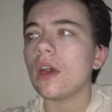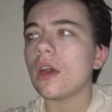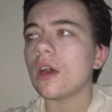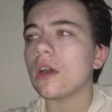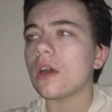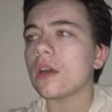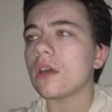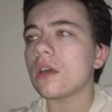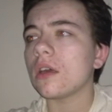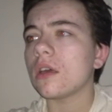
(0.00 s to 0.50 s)

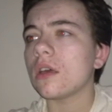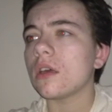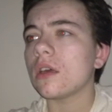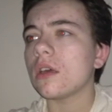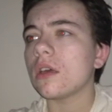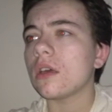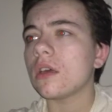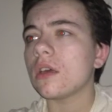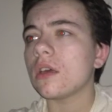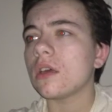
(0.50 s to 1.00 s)

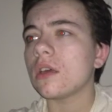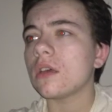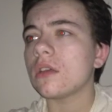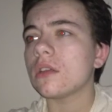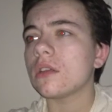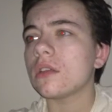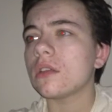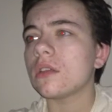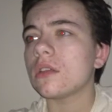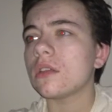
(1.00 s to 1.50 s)

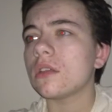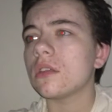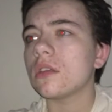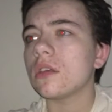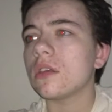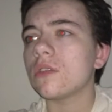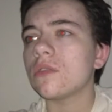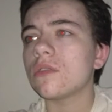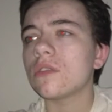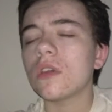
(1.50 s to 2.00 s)

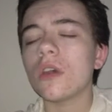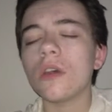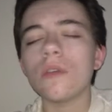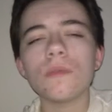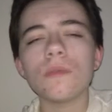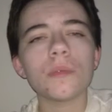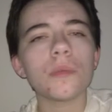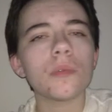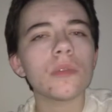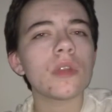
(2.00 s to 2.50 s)
how just
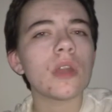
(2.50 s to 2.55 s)
comfortable